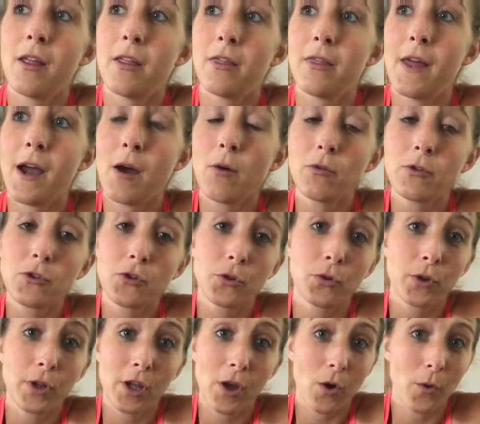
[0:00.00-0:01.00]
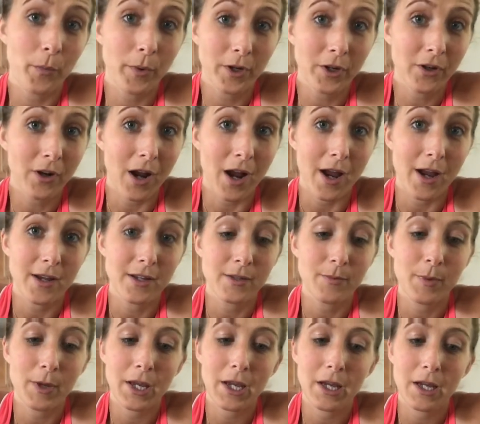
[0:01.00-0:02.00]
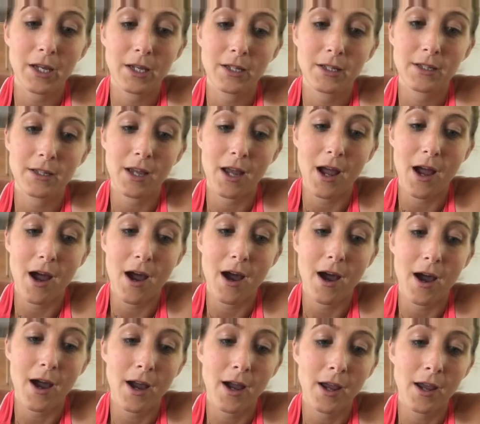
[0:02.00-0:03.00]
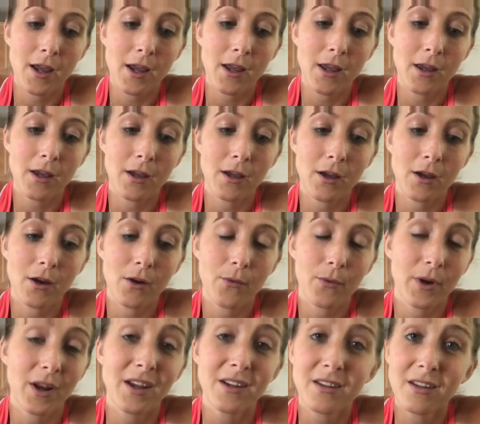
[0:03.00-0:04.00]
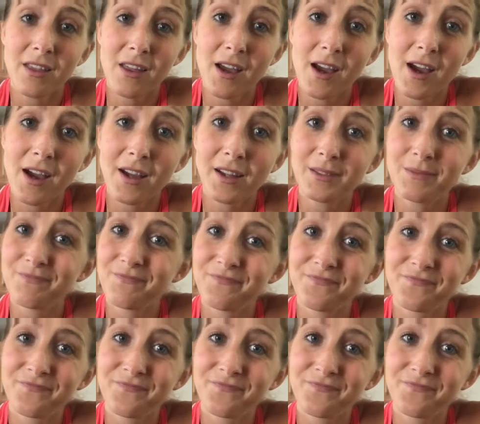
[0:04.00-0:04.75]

That will truly open your eyes, because when I did that,